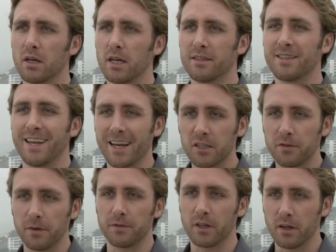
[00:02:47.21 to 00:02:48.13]
It's the next
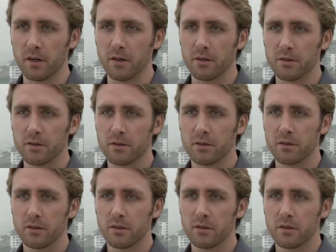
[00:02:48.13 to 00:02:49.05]
50 years
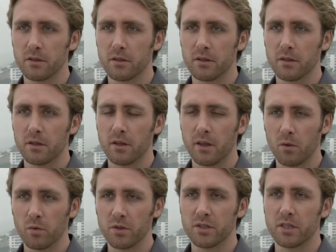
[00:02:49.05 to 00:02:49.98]

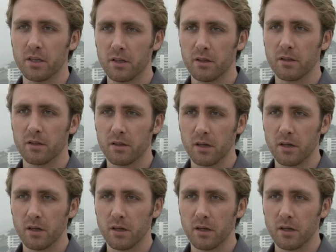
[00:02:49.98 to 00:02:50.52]
that we'll see